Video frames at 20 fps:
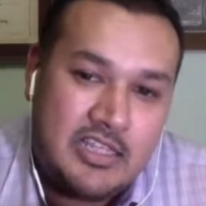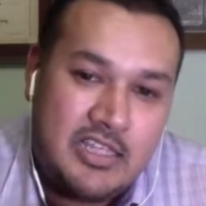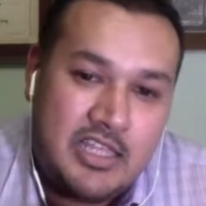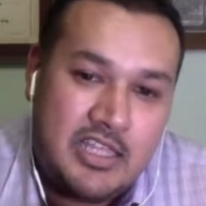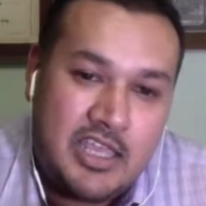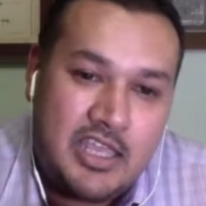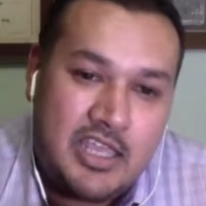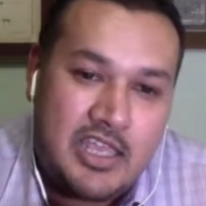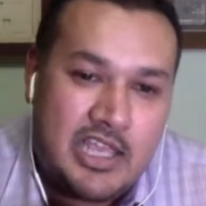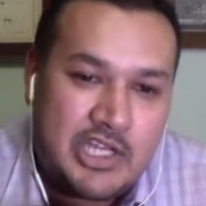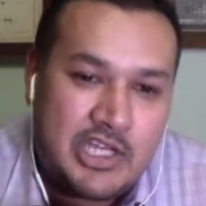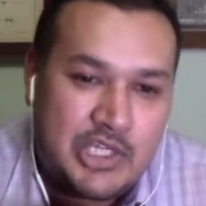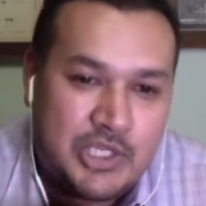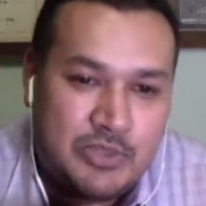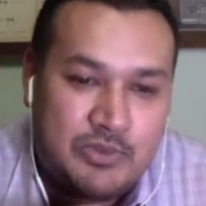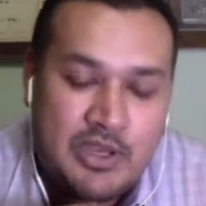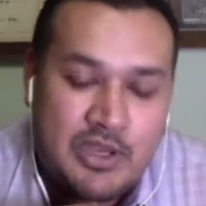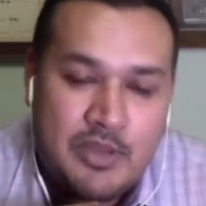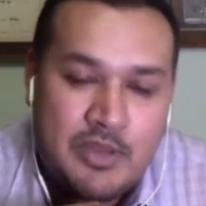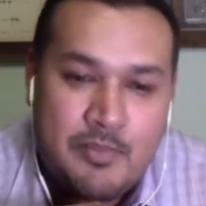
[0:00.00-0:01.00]
He actually
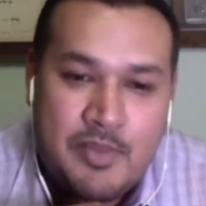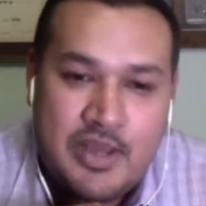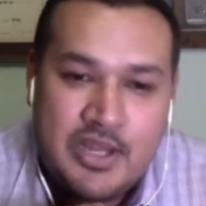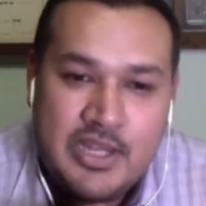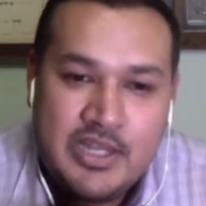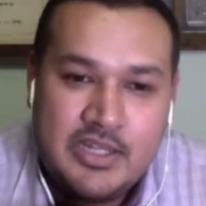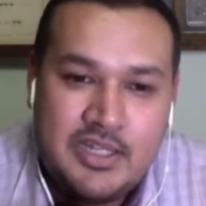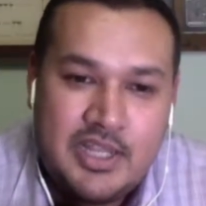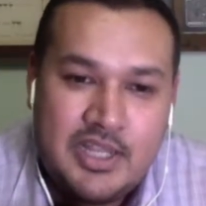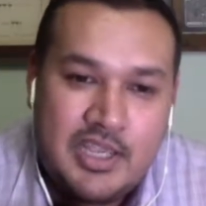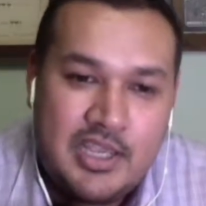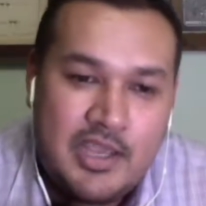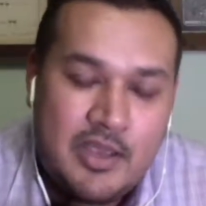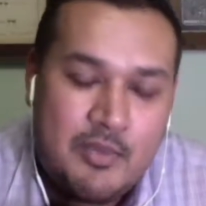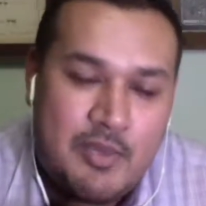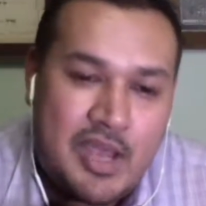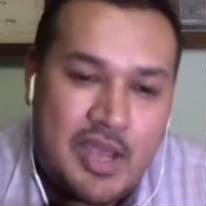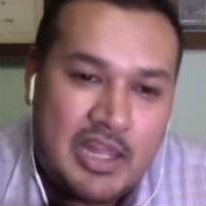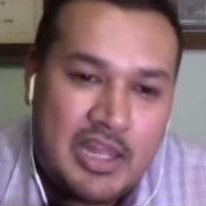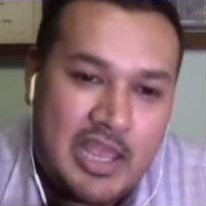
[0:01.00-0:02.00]
recommended
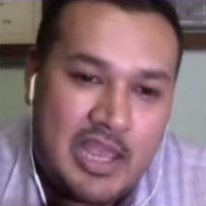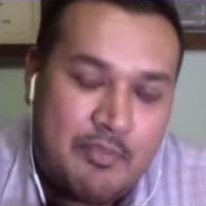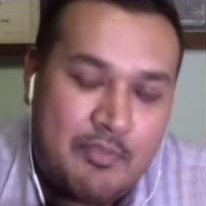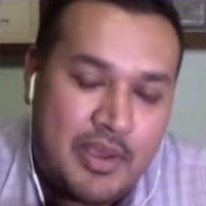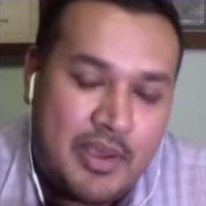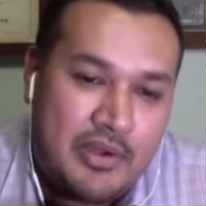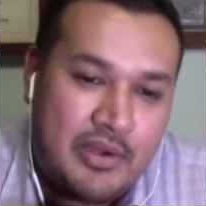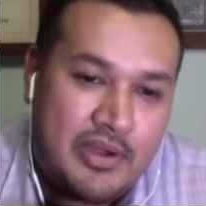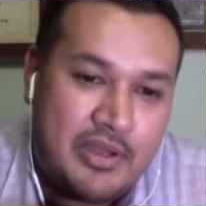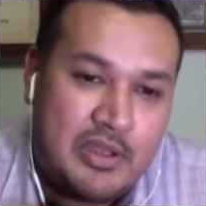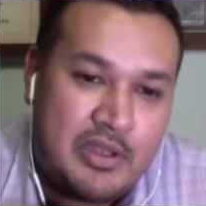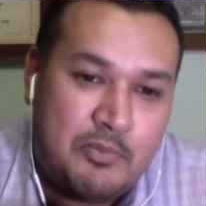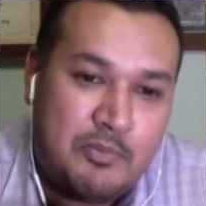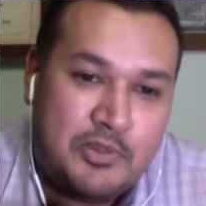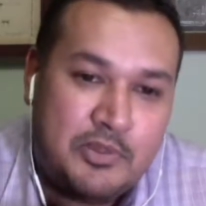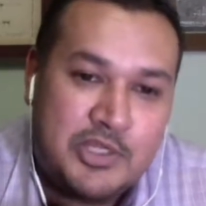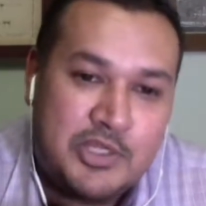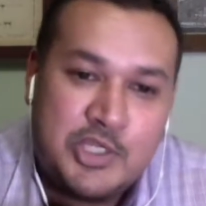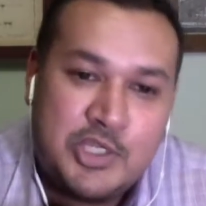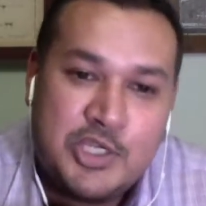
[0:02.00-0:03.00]
thinking about like pairing up
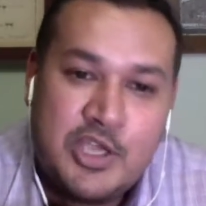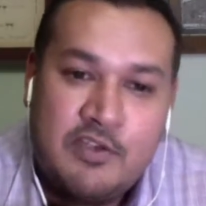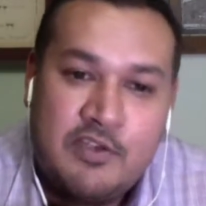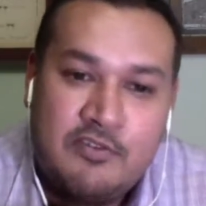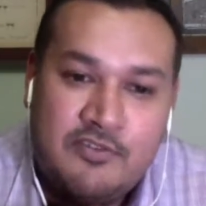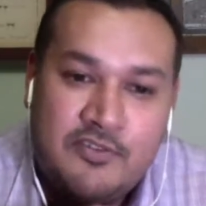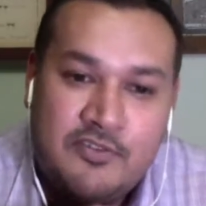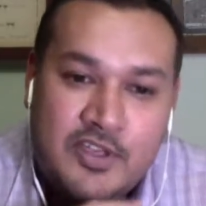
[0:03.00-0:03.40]
with a chef.